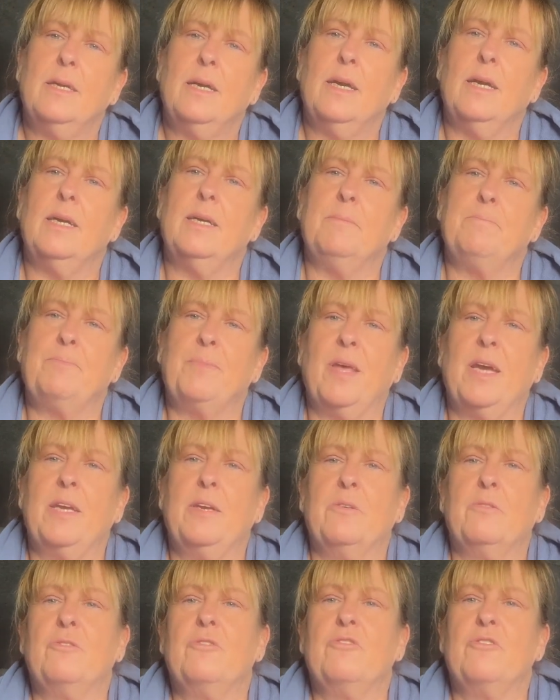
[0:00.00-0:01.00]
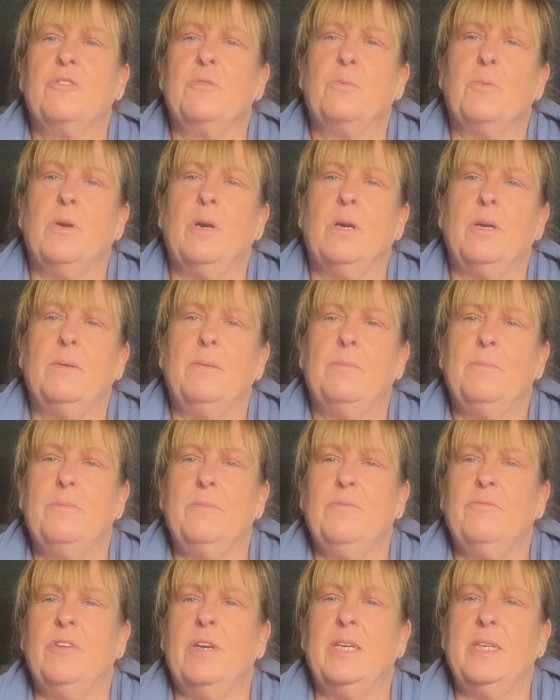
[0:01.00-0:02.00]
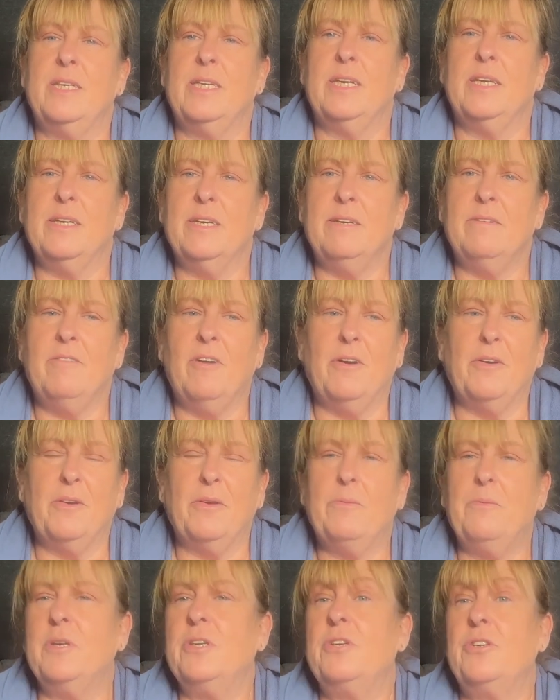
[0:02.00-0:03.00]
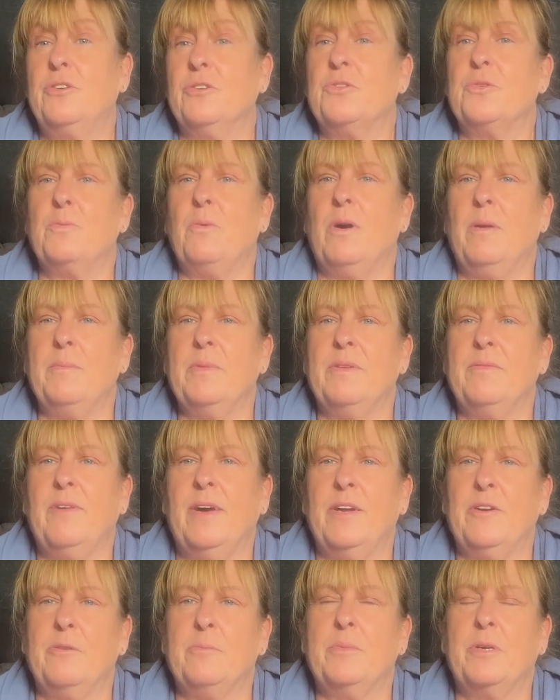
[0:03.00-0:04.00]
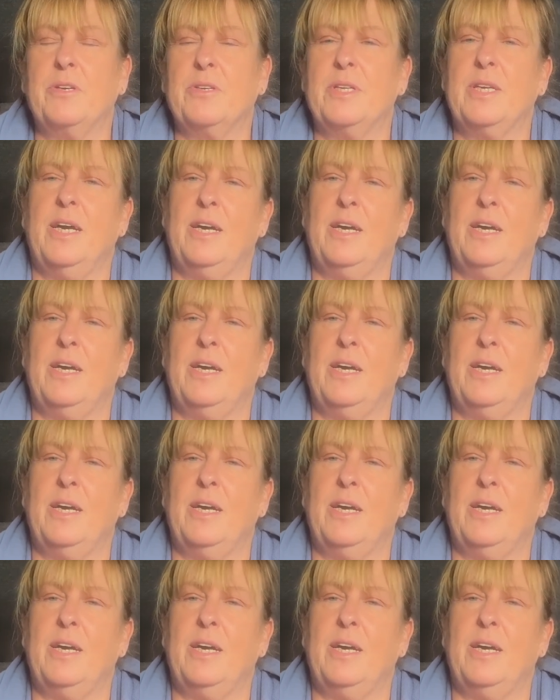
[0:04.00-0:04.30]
800 watt radiator on, which does warm the van up because I